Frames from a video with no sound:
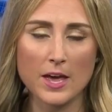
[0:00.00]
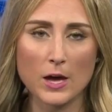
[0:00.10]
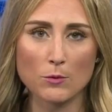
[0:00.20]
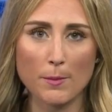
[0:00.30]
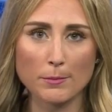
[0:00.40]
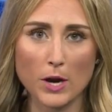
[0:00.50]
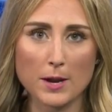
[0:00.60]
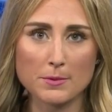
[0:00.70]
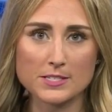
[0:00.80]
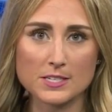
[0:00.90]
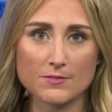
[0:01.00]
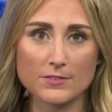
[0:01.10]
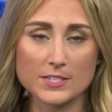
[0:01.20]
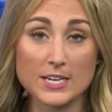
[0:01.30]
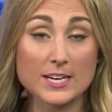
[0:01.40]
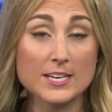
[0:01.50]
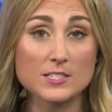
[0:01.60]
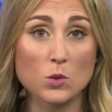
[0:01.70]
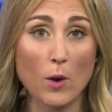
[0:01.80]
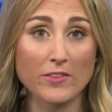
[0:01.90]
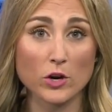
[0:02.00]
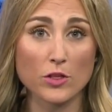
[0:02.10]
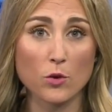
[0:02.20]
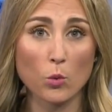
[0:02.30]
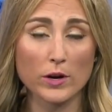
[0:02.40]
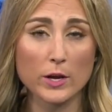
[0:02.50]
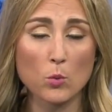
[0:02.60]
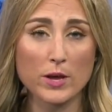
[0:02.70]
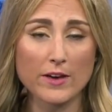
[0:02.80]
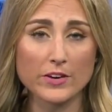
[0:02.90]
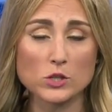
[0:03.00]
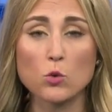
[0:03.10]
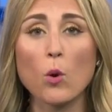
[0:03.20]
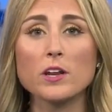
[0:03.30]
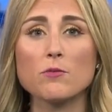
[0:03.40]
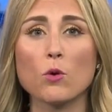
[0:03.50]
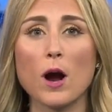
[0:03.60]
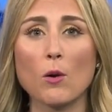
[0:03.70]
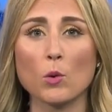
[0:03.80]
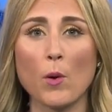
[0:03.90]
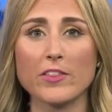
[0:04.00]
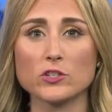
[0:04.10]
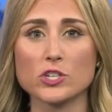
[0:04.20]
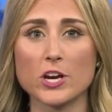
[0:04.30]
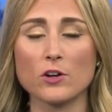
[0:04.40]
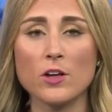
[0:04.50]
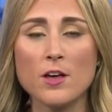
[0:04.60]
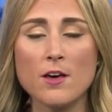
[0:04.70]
And remember, NBC 15 is the weather authority. We have a 24 hour our weather channel